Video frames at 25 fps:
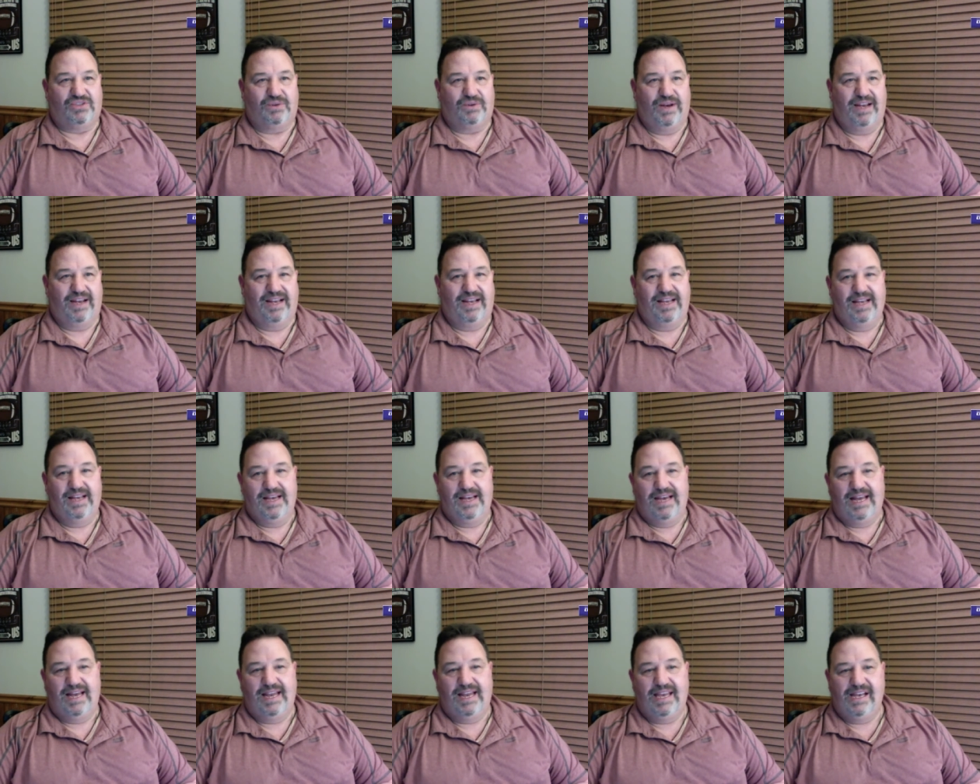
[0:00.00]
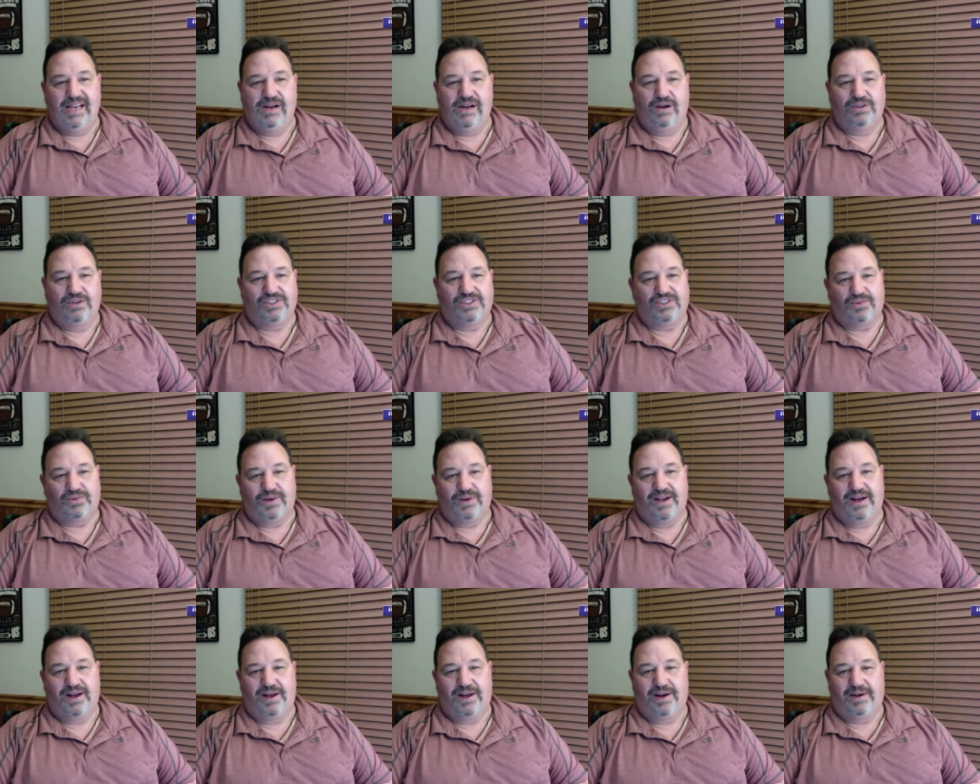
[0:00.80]
three and he goes
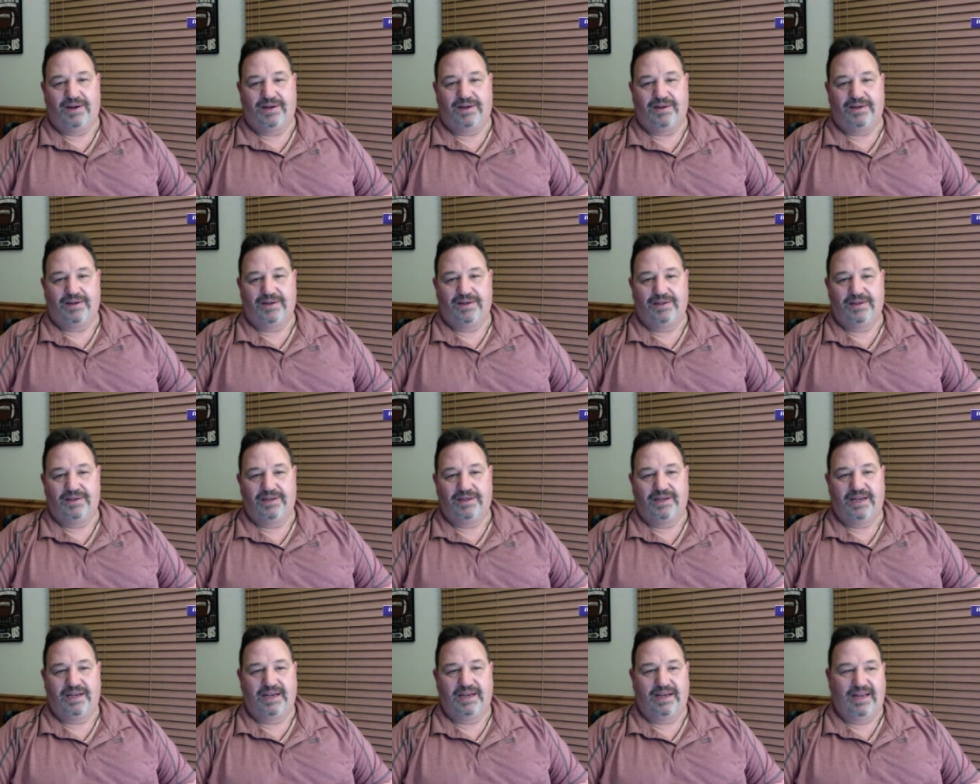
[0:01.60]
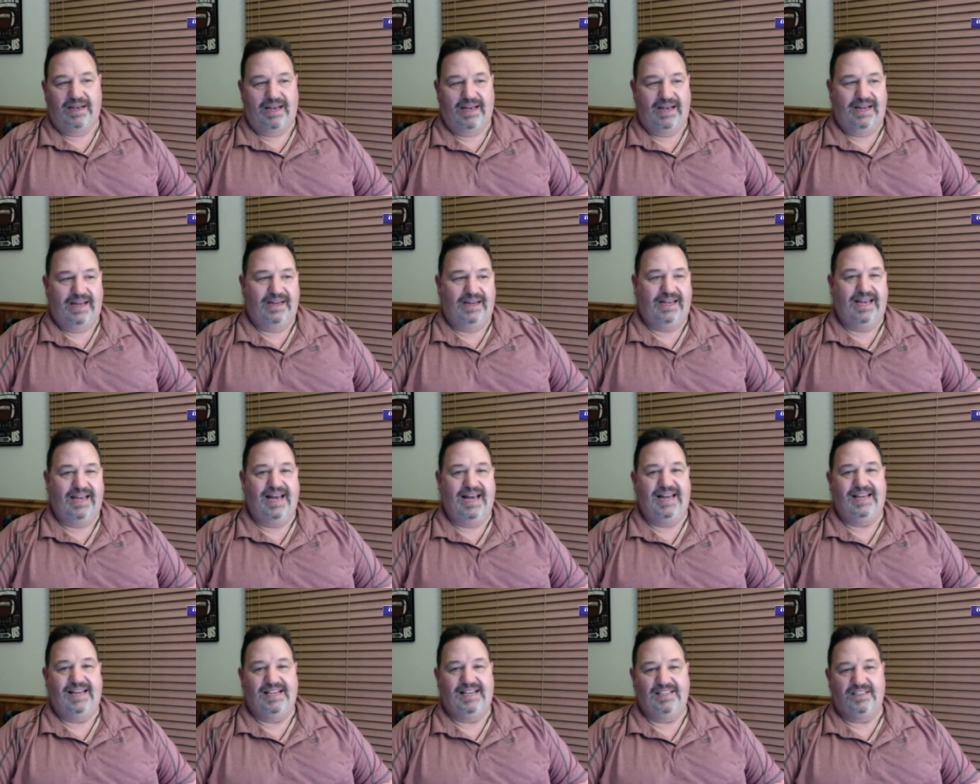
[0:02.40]
300. And
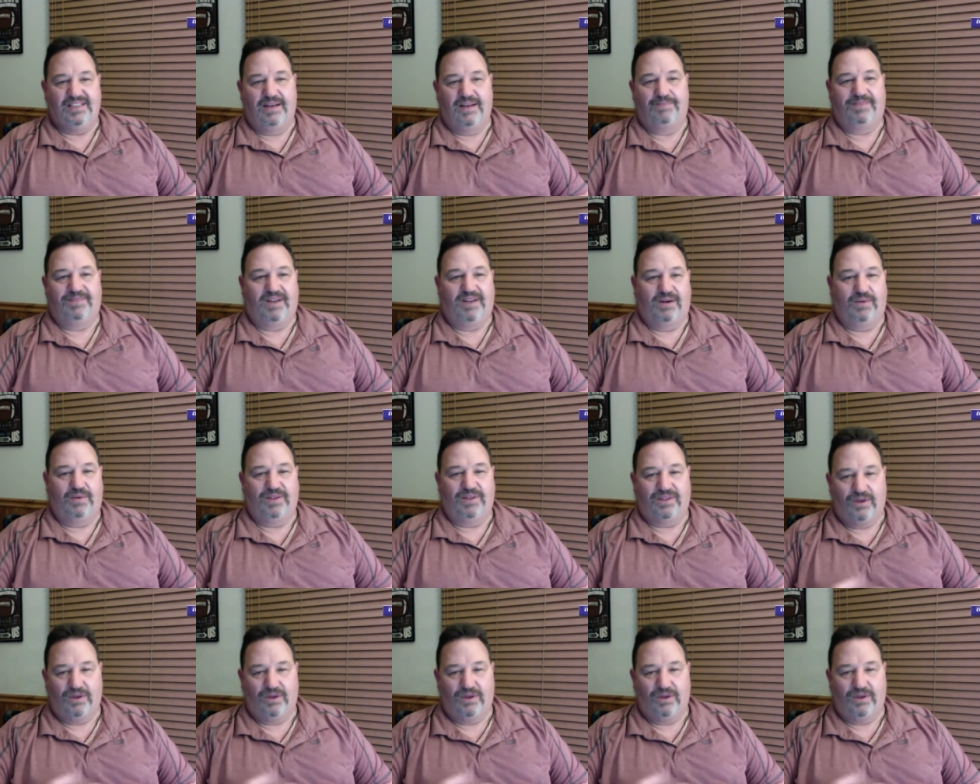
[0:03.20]
again, he's up there with